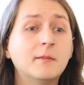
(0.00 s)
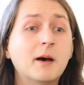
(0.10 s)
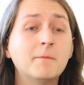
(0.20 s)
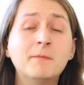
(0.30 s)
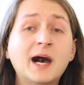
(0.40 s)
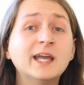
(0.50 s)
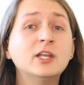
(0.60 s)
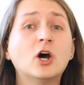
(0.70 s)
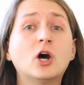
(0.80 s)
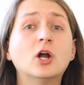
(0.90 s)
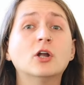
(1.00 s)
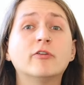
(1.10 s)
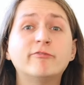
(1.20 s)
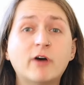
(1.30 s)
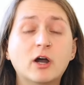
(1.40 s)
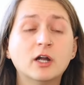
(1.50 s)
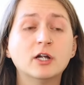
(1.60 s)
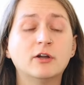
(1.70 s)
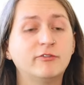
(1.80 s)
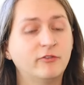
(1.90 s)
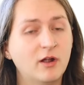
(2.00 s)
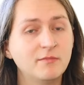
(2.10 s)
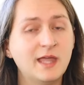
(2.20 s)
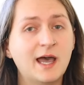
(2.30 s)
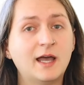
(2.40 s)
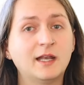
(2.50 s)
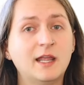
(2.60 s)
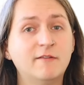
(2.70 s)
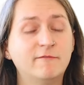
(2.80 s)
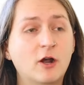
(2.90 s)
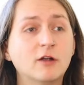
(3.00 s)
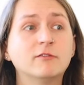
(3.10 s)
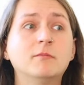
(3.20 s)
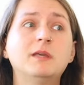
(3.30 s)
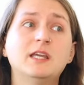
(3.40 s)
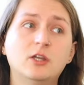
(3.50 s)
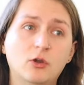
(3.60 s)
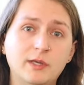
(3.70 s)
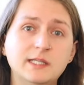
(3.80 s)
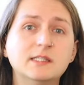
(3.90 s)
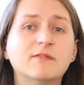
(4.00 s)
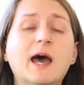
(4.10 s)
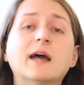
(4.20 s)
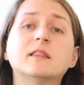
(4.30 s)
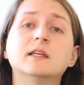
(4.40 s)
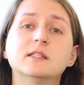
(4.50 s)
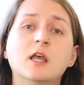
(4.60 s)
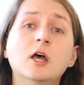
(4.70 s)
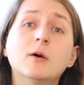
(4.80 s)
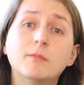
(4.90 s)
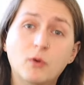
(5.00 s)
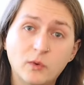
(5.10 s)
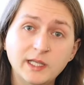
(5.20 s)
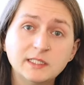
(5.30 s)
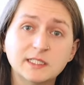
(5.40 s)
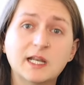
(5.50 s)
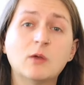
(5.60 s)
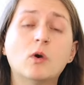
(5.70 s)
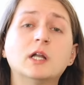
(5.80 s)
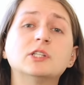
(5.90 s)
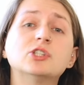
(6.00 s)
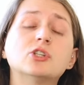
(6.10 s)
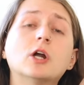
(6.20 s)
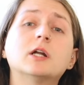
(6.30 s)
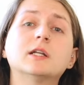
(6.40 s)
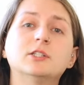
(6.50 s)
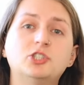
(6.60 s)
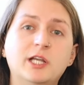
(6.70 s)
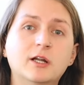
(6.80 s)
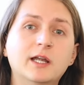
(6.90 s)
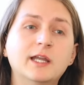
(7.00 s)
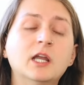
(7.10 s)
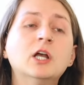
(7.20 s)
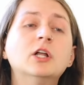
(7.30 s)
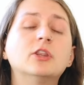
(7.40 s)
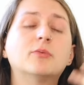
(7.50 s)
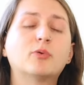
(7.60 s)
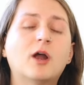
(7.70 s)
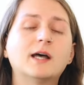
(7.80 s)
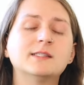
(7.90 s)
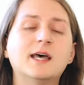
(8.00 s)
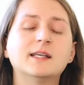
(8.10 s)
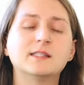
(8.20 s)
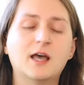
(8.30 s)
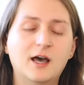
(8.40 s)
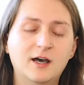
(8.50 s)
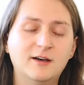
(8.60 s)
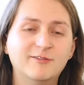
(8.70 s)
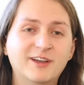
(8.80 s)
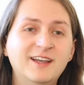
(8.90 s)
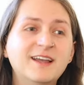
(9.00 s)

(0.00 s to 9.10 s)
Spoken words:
mine are far from that and far from being cohesive at this point. And I want to start sharing the process of